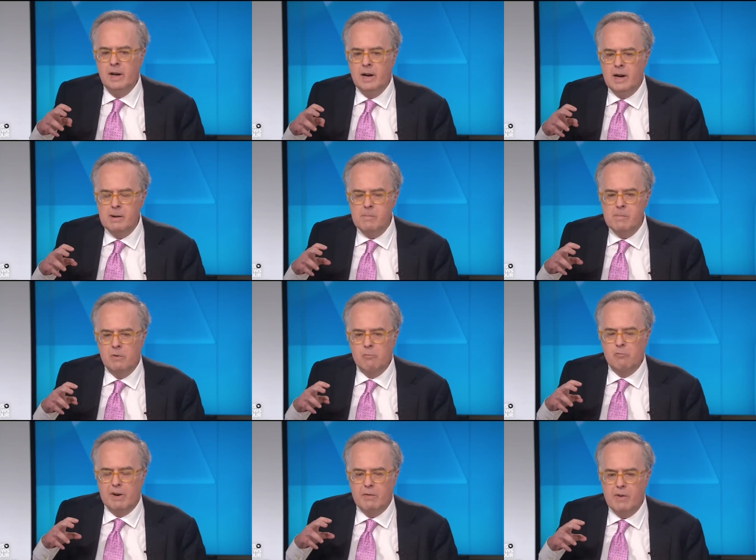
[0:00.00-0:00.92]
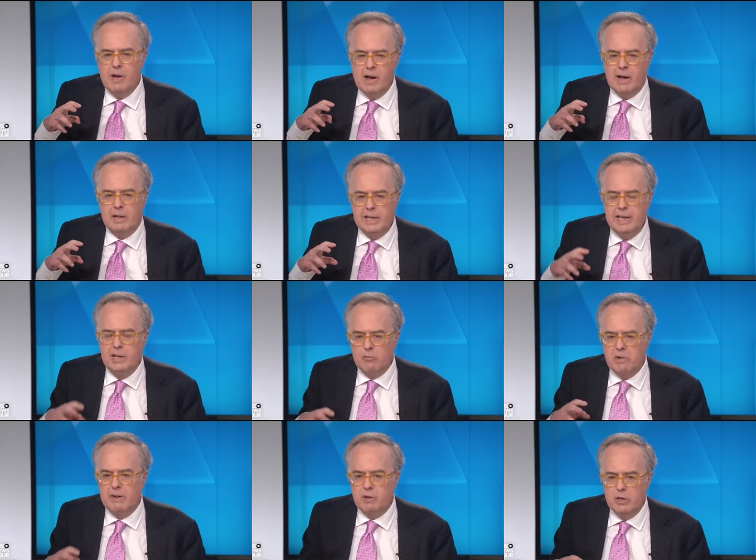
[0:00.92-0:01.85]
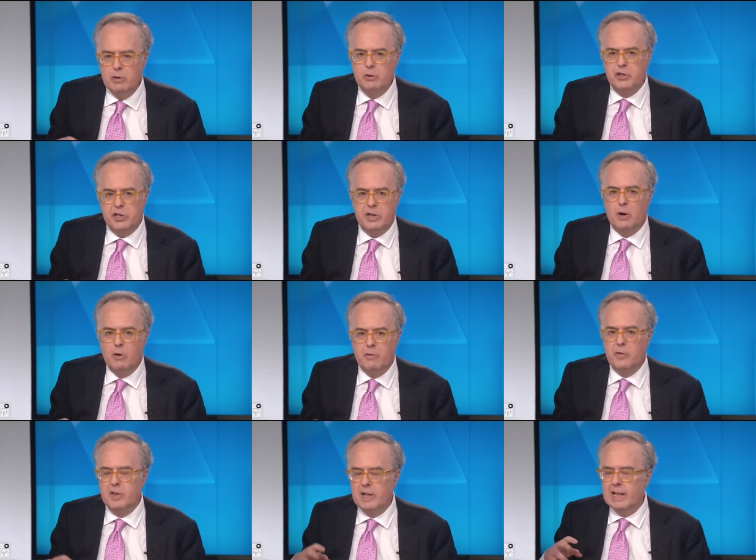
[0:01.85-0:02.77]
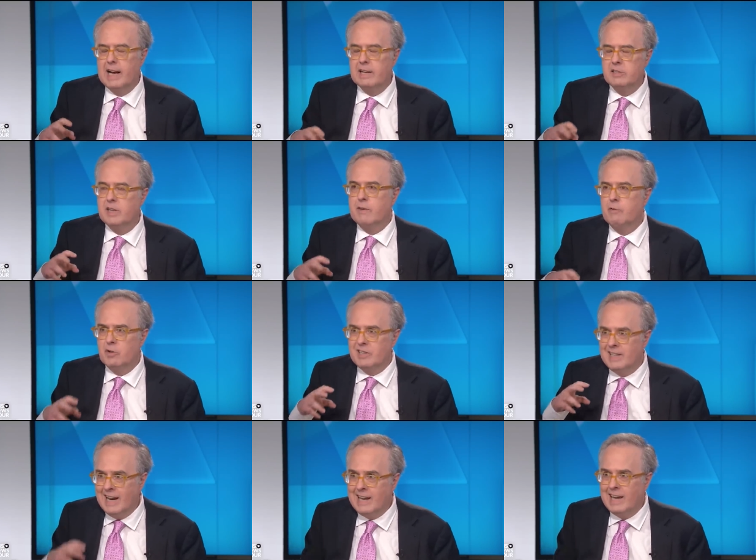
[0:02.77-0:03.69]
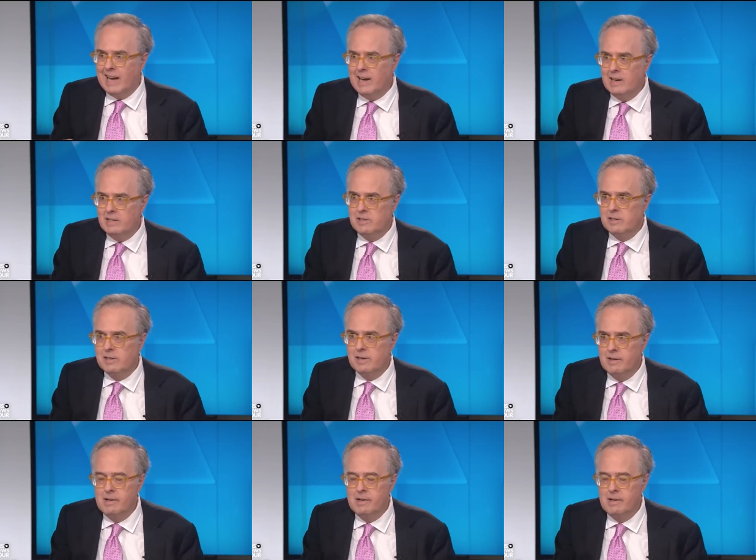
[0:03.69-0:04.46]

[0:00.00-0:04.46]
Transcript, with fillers: um, rev, uh, legal revolution over the last several decades,